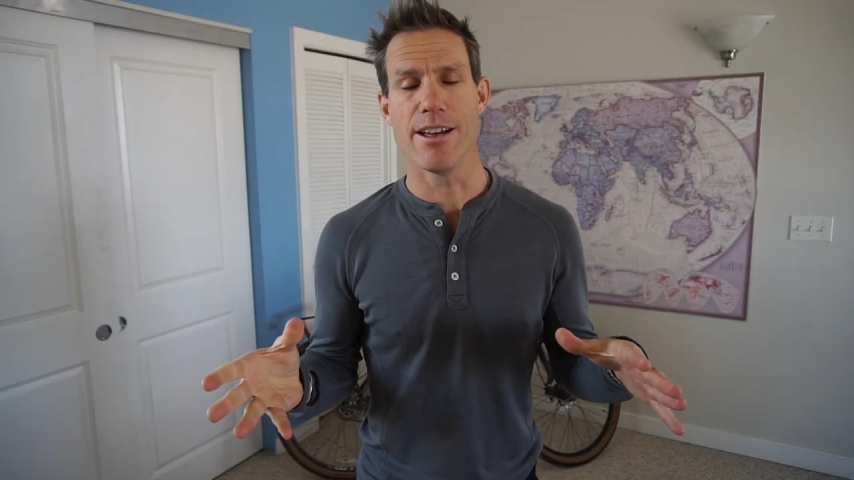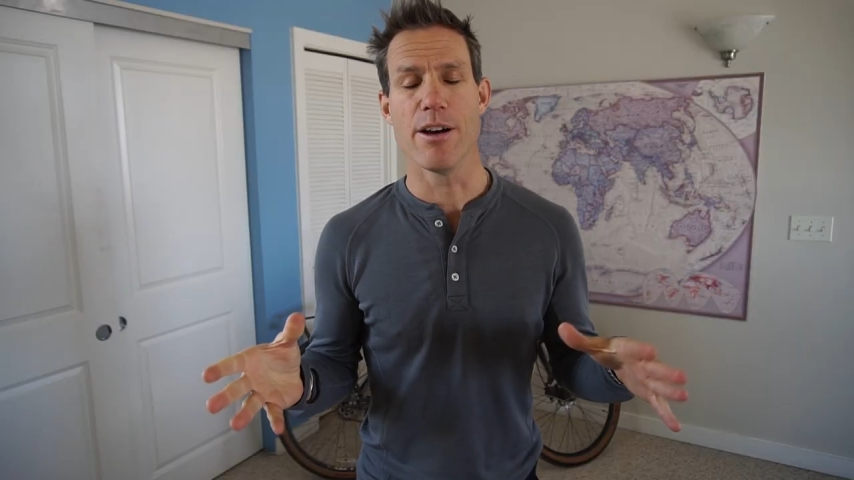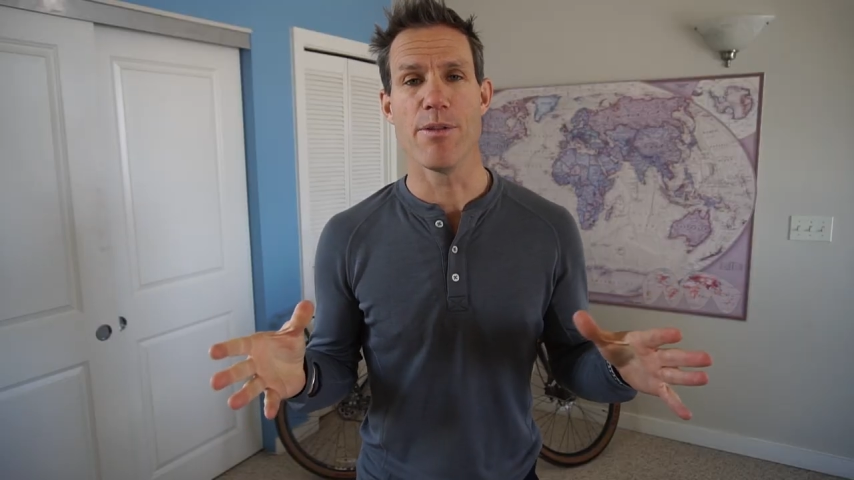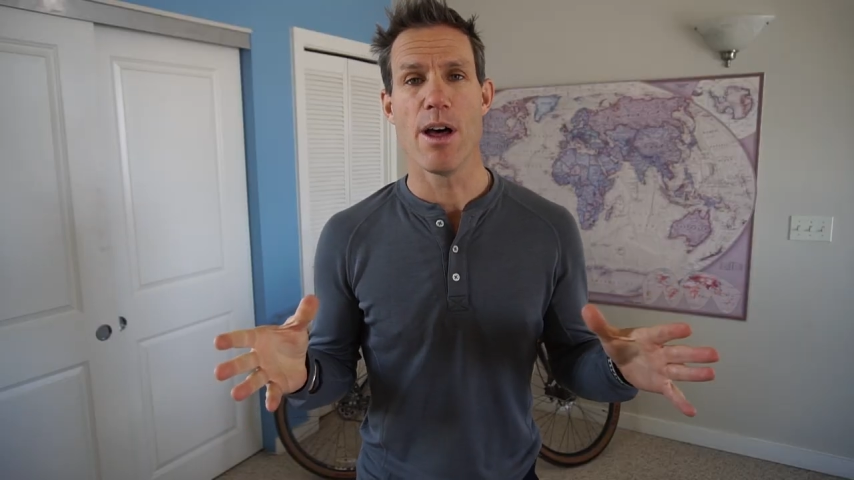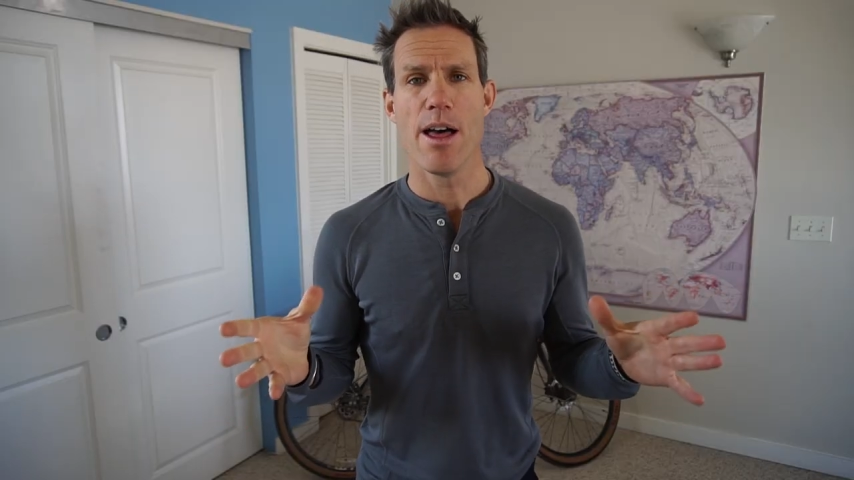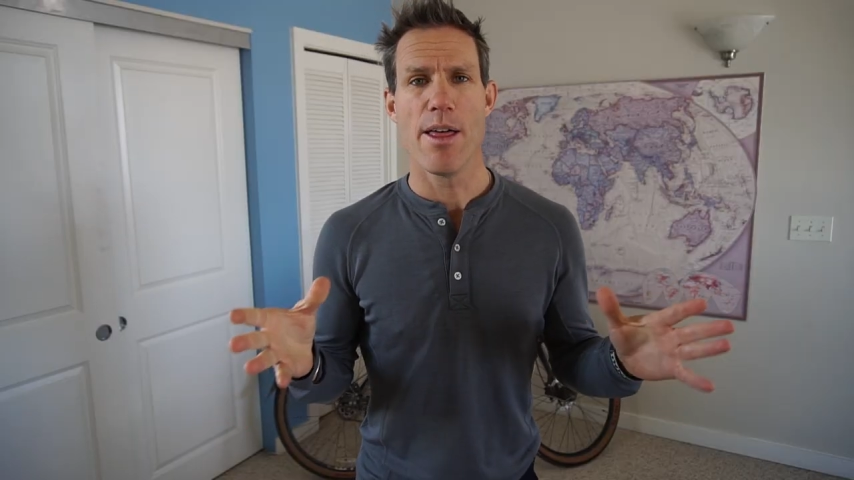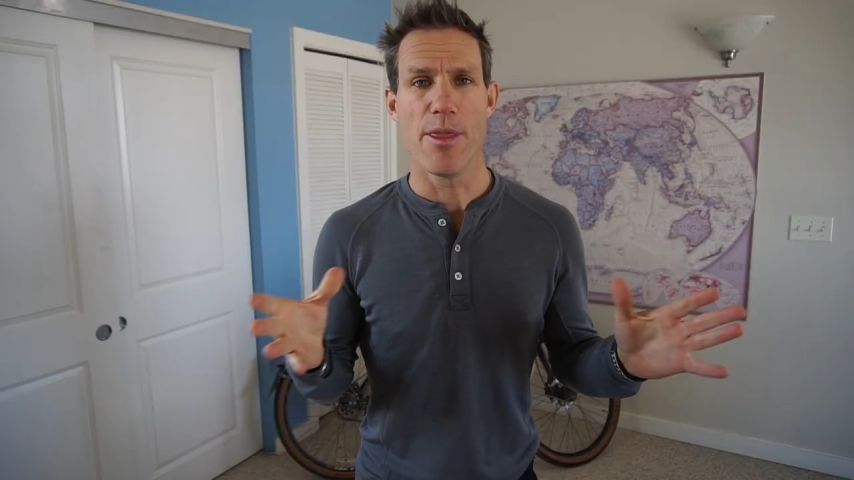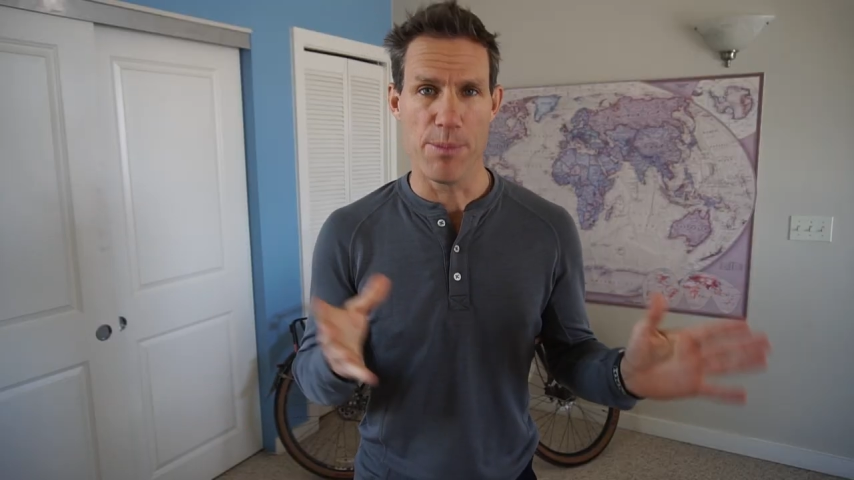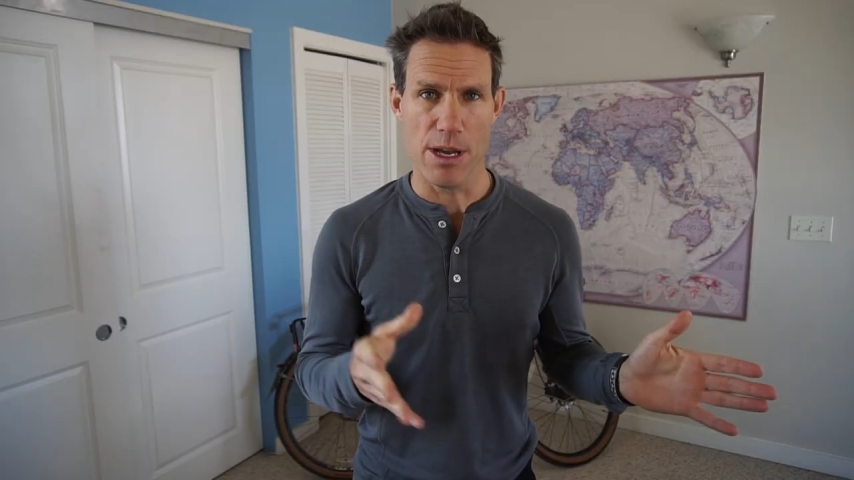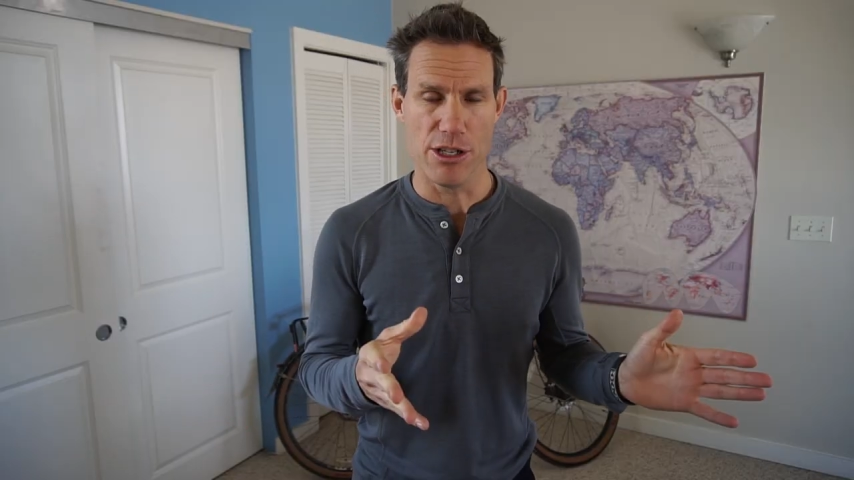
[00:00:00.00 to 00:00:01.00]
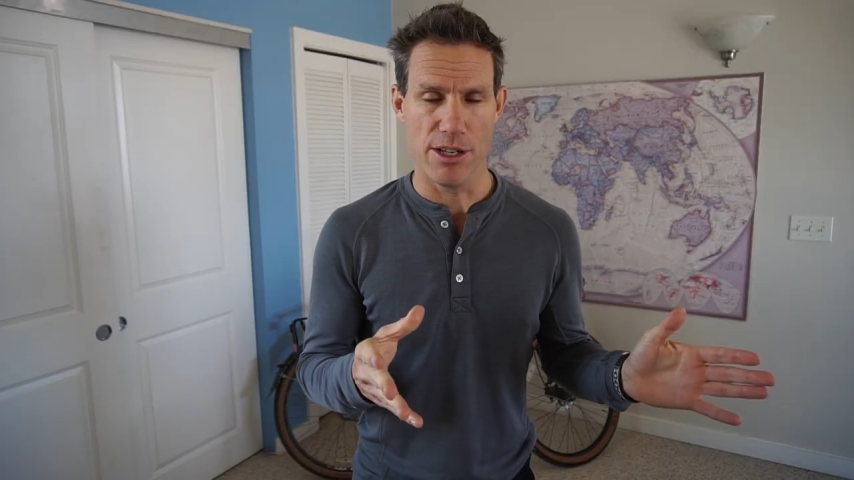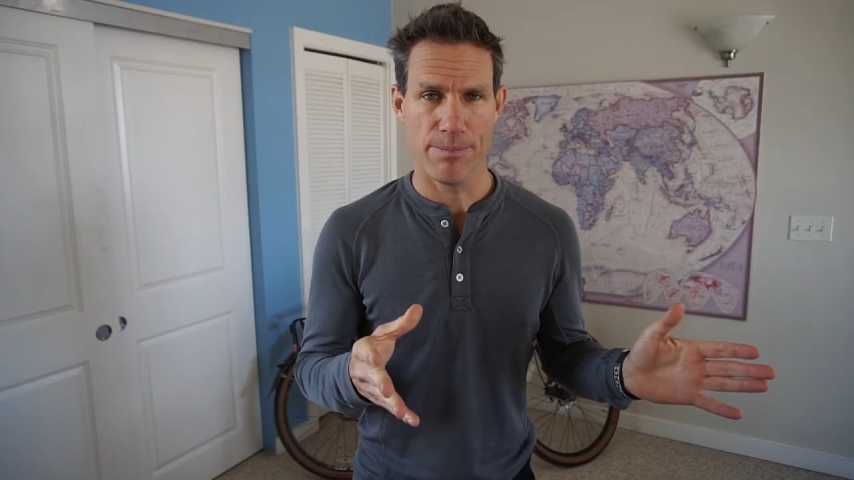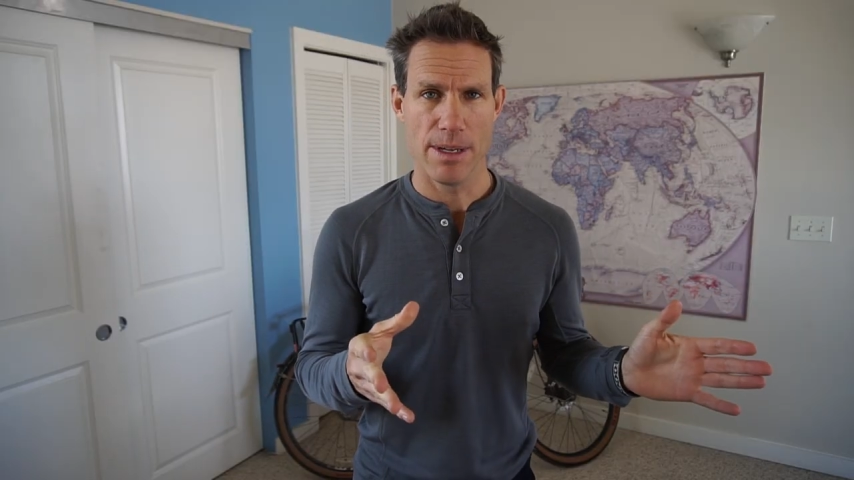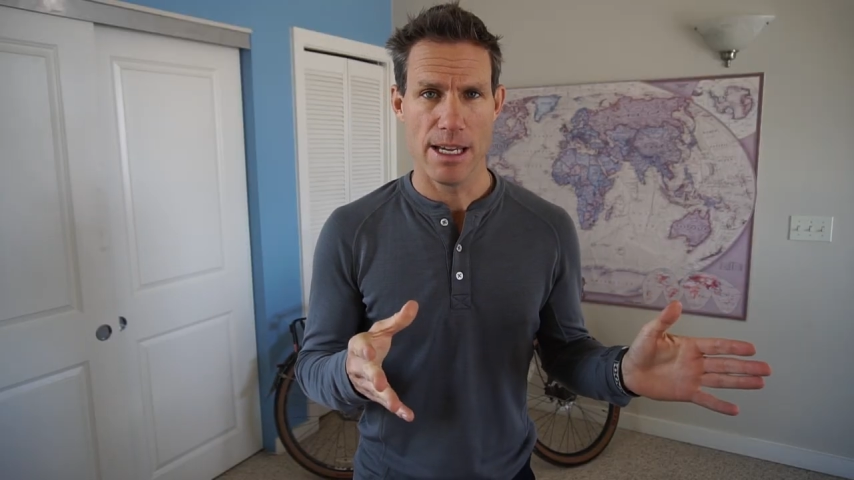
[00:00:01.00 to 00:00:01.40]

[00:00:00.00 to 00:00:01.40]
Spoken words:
of the pinion.